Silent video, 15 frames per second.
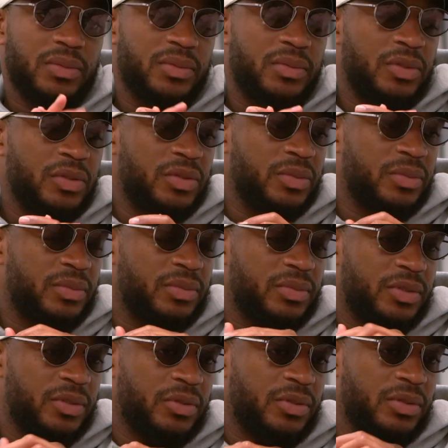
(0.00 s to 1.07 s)
do some
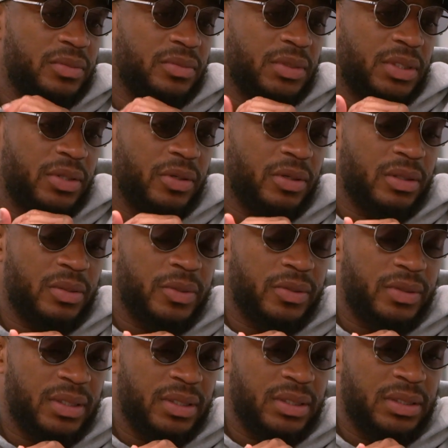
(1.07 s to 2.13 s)
incredible
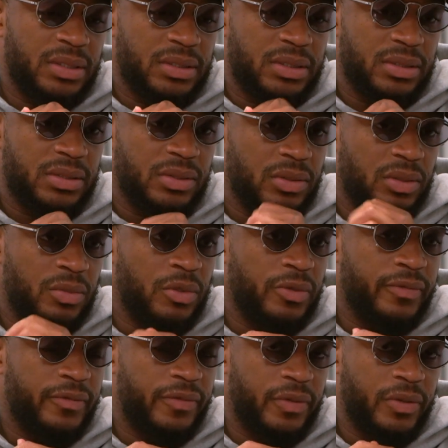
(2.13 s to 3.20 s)
things, you know, moving
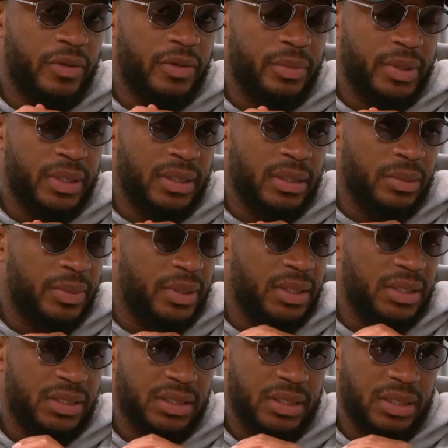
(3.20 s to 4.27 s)
forward, man. But it's